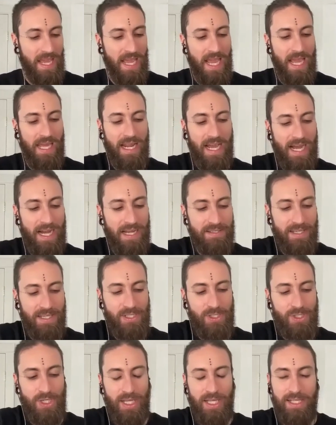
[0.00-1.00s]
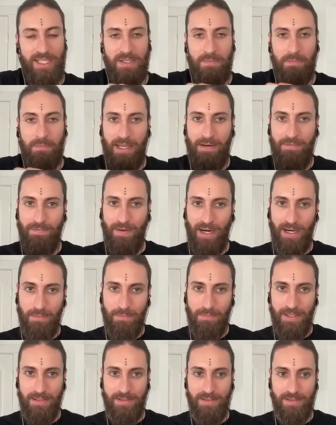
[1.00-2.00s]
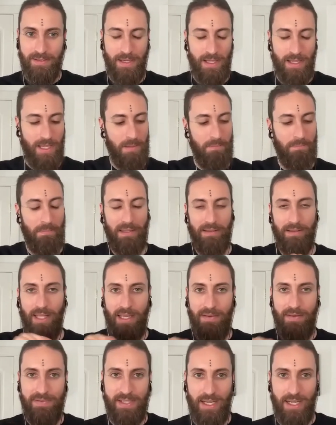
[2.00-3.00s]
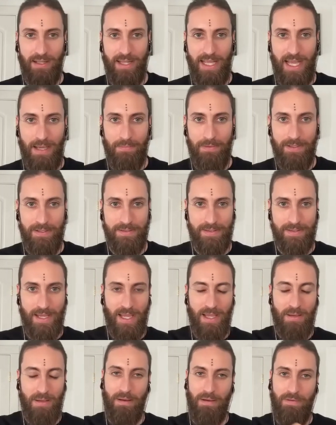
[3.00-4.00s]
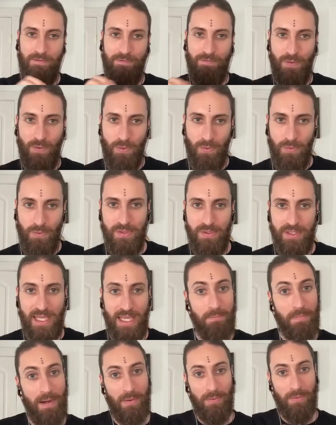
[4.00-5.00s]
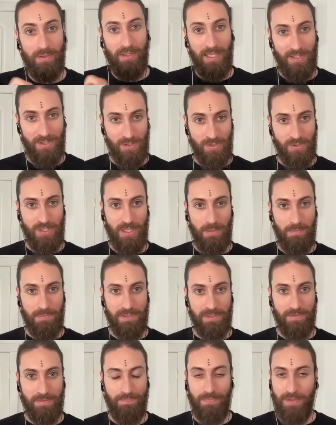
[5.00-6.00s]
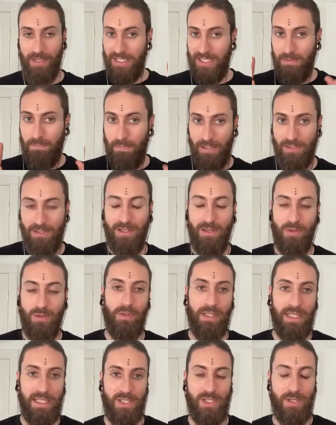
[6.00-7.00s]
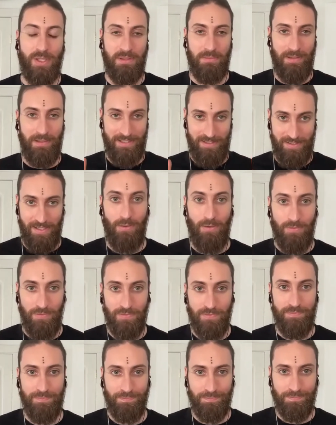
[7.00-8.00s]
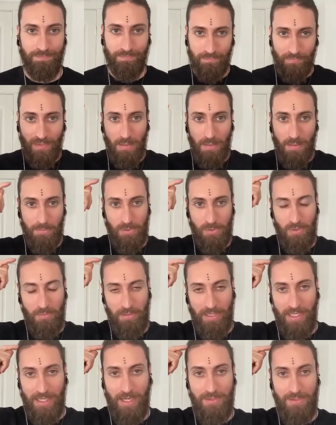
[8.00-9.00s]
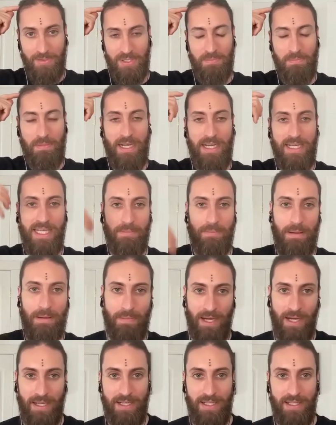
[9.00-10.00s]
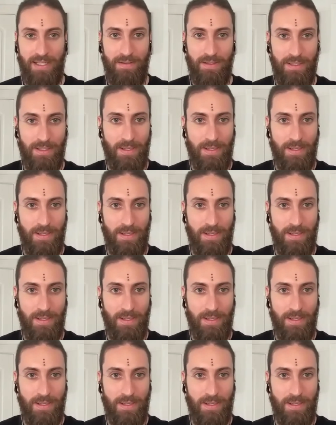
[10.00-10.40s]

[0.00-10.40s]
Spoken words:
And as I changed my environments, my lifestyle habits, my foods, and my relationships, especially the relationship to myself, between my conscious mind and my body,